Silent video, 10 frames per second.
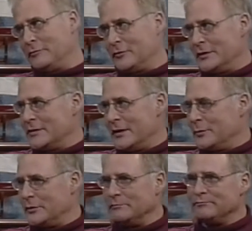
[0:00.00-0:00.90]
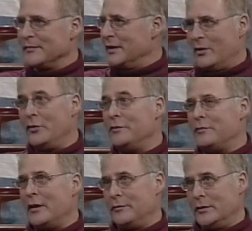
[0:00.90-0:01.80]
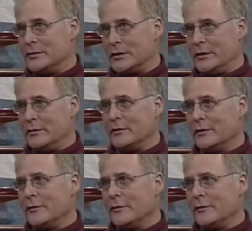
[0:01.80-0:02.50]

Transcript: for example, only five years ago,